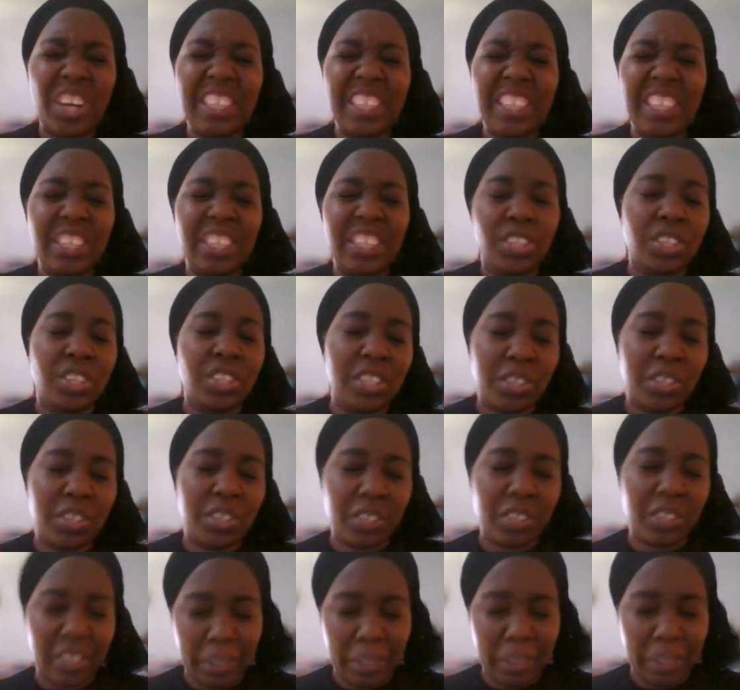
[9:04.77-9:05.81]
in
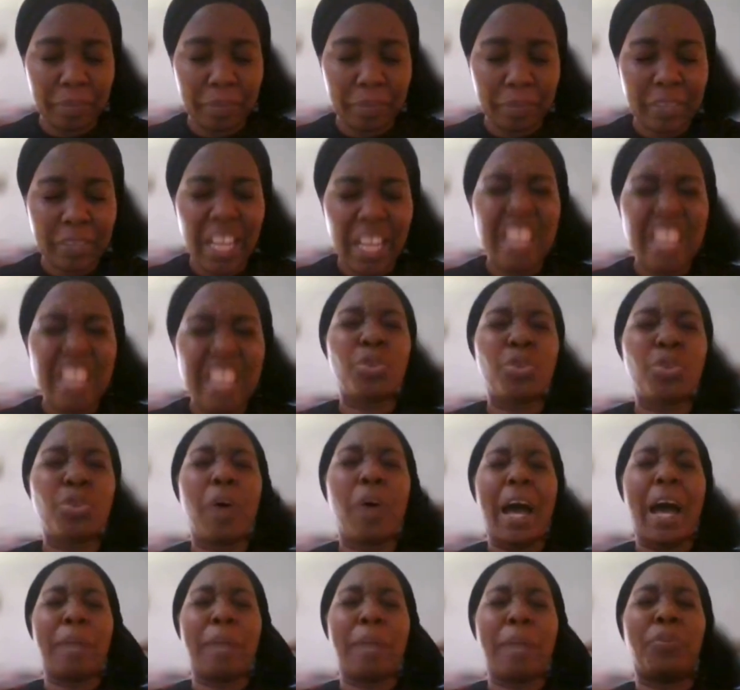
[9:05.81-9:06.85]
Jesus' name. So
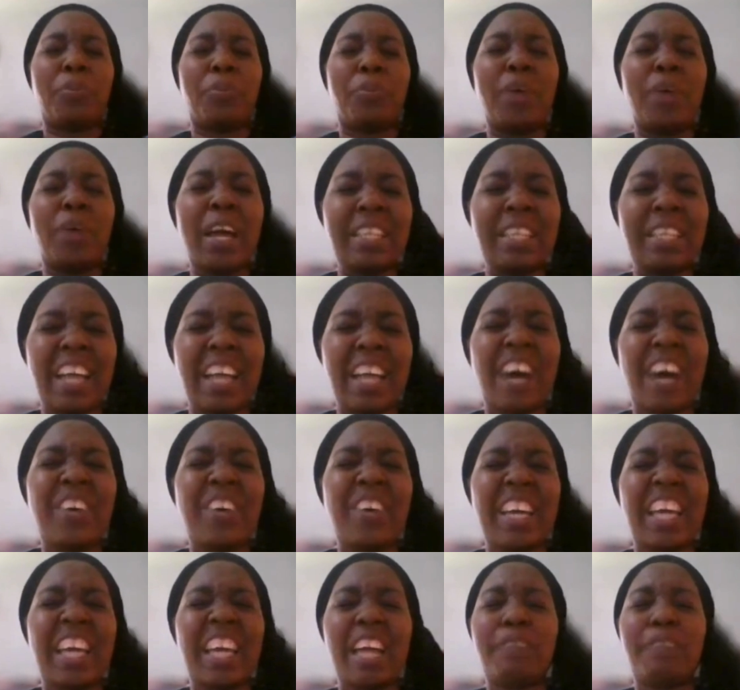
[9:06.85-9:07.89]
I pray now
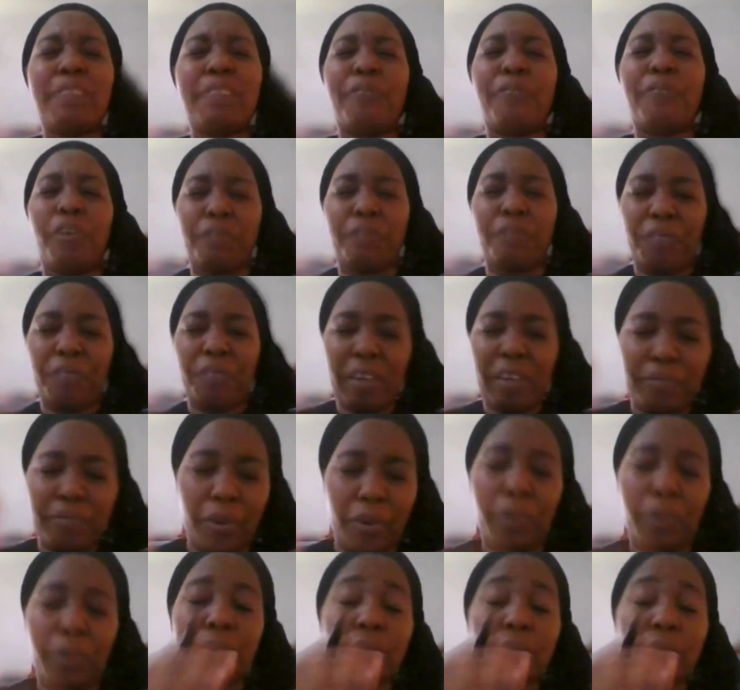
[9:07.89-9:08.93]
again for favor,
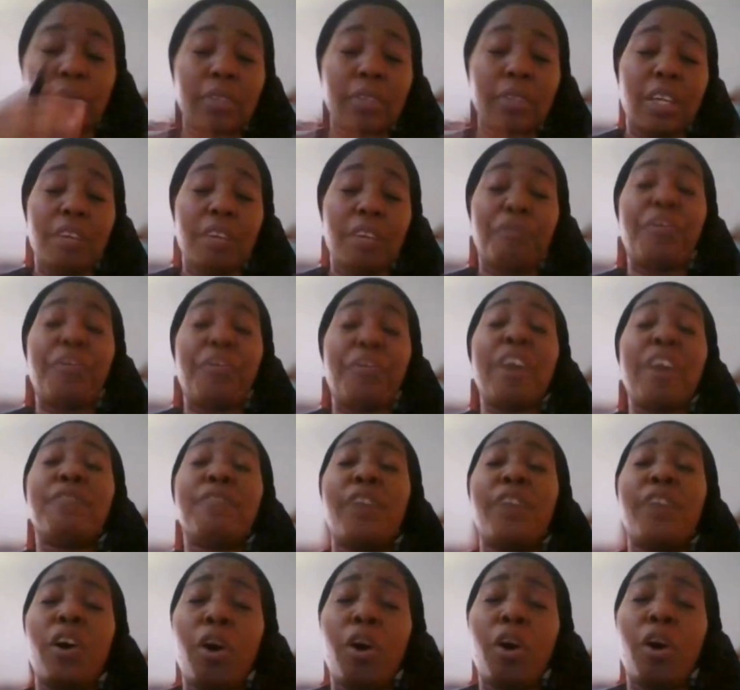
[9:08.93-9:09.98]

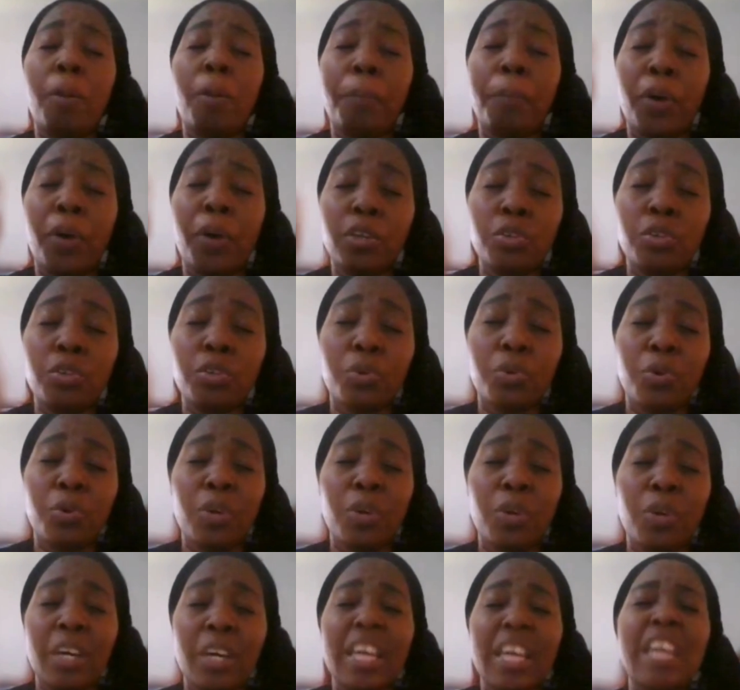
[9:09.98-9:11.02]
favor upon you,
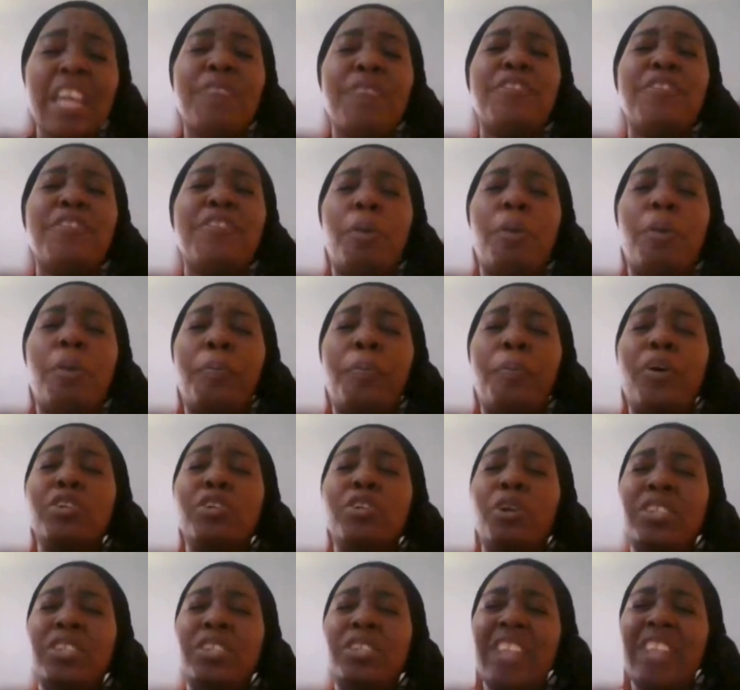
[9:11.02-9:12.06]
even upon
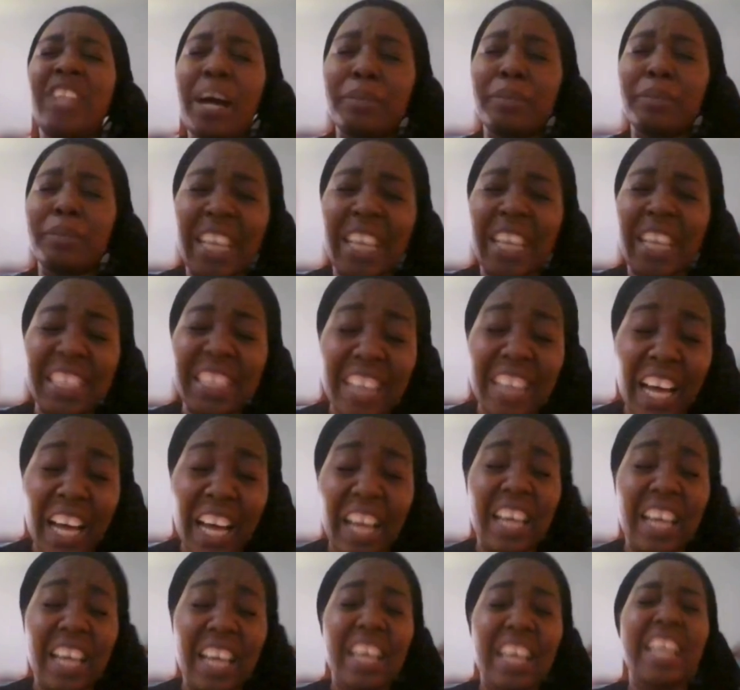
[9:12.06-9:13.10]
your JAMB center.
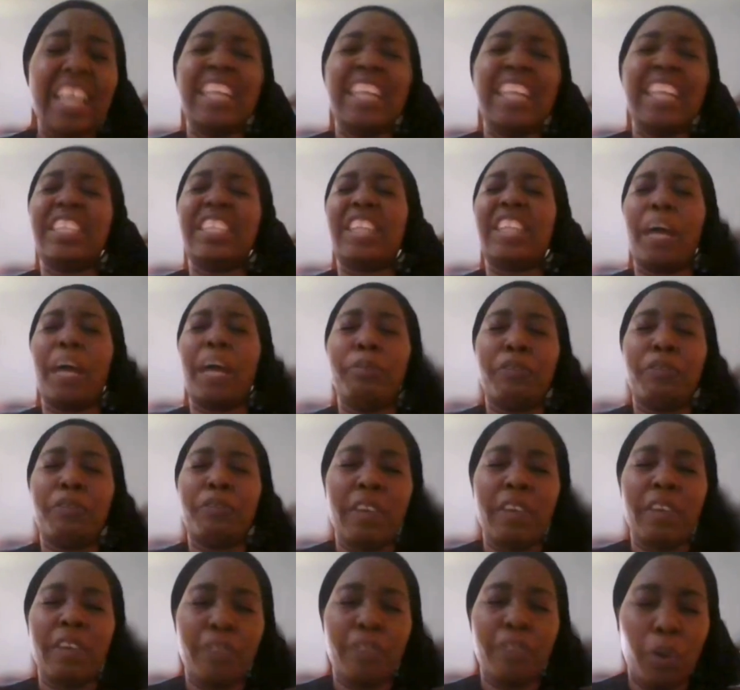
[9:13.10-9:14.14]
It shall be
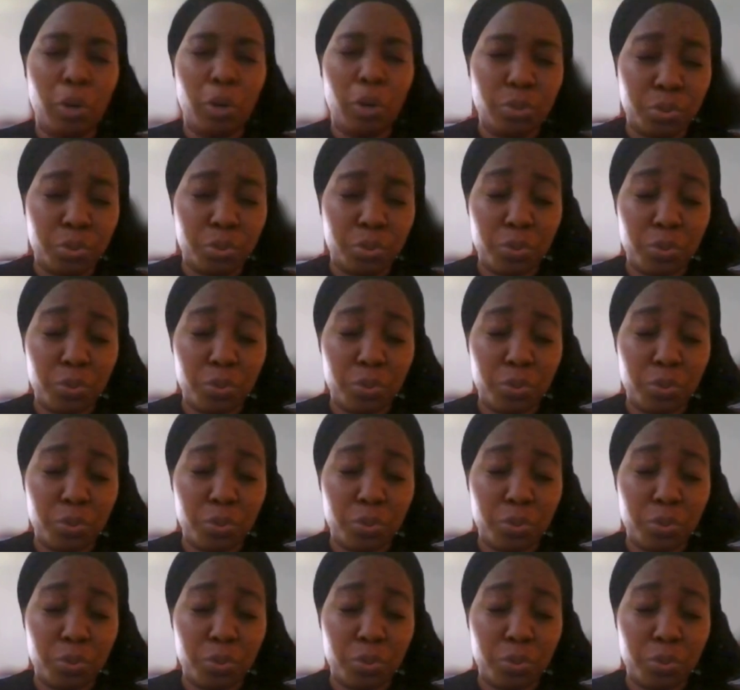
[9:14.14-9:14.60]
favor all through.